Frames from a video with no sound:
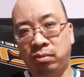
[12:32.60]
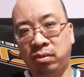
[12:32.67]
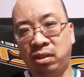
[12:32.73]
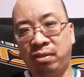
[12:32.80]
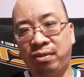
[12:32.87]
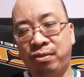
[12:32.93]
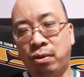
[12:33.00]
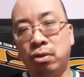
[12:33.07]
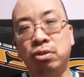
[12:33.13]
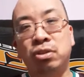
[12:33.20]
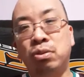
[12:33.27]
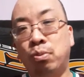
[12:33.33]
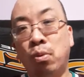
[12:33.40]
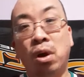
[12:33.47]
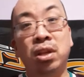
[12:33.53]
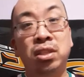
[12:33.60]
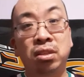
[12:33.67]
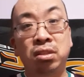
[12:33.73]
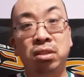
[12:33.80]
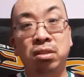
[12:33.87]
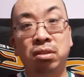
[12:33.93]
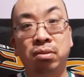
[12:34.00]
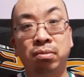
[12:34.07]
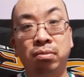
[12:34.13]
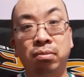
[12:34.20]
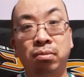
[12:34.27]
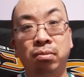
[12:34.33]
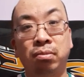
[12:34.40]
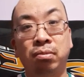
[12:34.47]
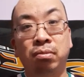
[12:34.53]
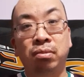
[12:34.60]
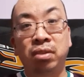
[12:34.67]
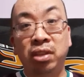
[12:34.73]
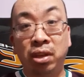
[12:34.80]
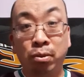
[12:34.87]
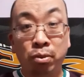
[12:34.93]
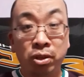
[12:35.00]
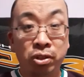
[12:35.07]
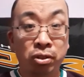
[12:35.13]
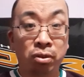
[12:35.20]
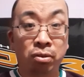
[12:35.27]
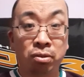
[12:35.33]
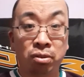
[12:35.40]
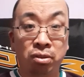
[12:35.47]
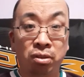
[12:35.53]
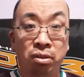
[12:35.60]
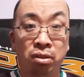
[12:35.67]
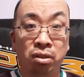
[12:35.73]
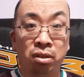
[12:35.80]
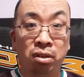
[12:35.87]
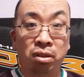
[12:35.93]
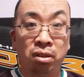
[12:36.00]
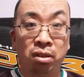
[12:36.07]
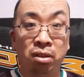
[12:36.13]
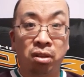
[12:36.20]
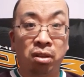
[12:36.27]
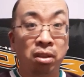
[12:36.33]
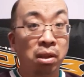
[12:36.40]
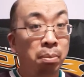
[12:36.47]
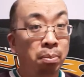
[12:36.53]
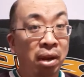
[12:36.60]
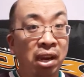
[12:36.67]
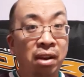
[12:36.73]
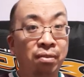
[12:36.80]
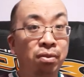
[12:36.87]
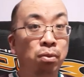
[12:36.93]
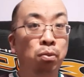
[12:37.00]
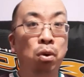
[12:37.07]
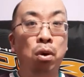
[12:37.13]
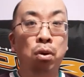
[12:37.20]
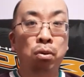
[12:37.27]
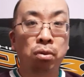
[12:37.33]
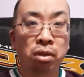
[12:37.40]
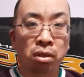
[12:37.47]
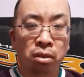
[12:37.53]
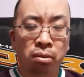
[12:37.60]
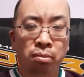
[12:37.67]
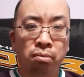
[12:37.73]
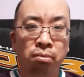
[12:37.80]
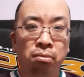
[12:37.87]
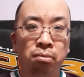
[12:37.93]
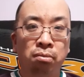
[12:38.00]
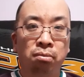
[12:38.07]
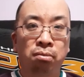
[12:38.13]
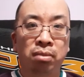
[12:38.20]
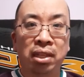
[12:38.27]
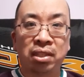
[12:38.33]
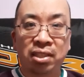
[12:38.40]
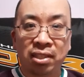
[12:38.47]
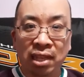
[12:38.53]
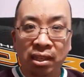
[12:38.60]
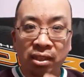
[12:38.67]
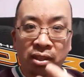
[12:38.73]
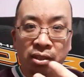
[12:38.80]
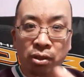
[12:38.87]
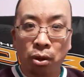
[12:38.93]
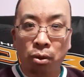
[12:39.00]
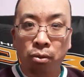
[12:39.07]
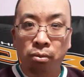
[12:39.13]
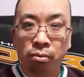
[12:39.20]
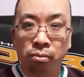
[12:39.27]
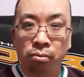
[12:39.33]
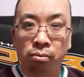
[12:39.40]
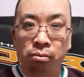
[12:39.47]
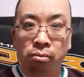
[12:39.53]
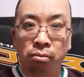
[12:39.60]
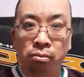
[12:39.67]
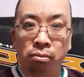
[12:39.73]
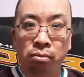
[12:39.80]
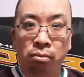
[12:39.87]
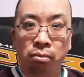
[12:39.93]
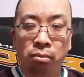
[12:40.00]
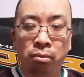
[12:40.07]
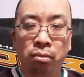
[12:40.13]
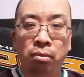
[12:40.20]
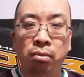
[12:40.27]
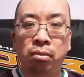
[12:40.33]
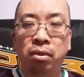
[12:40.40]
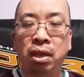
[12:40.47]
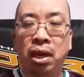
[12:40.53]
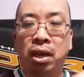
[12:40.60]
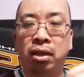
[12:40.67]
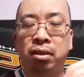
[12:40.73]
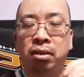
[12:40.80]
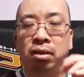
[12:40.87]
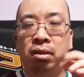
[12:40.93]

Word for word: the first ones, the originals, that paved the road, that set the tone, that